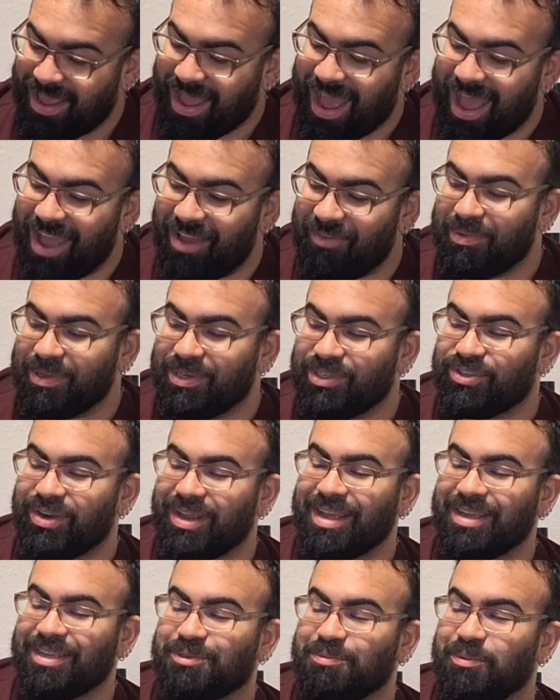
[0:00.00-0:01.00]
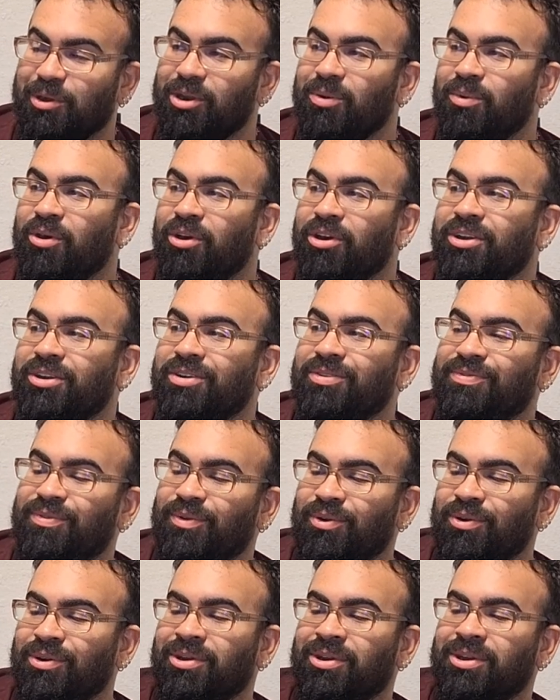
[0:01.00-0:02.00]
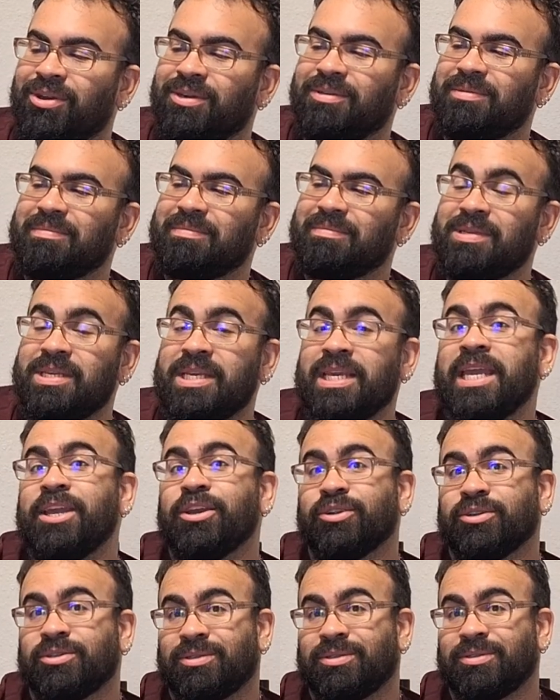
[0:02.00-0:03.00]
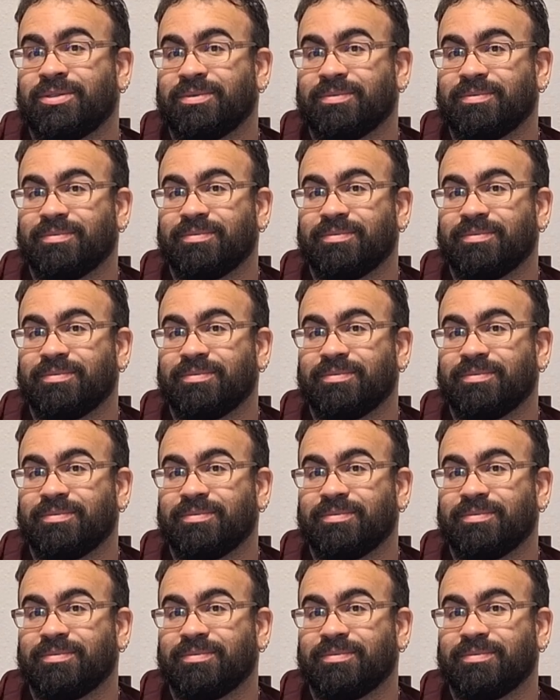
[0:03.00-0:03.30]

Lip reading: I've been drinking smart water for years.